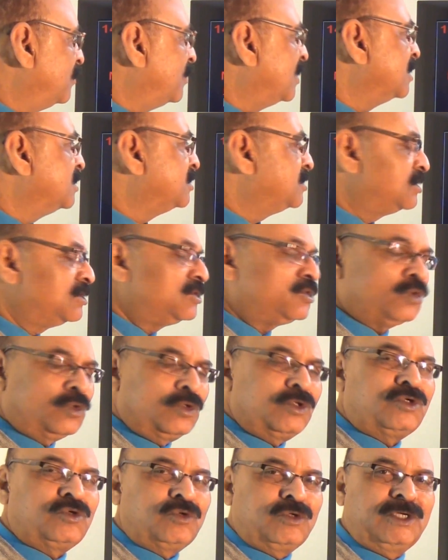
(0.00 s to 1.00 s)
was
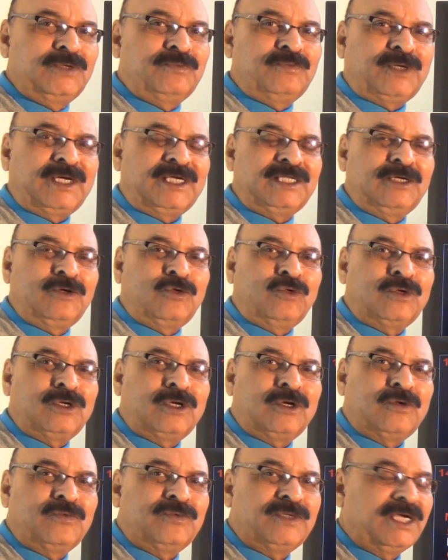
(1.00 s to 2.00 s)
told to him by the
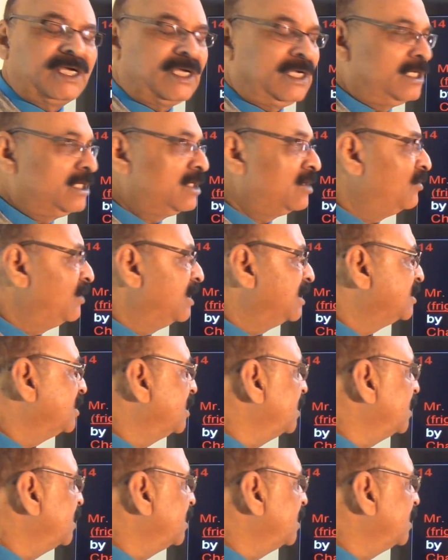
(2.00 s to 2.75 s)
owner of the Canterville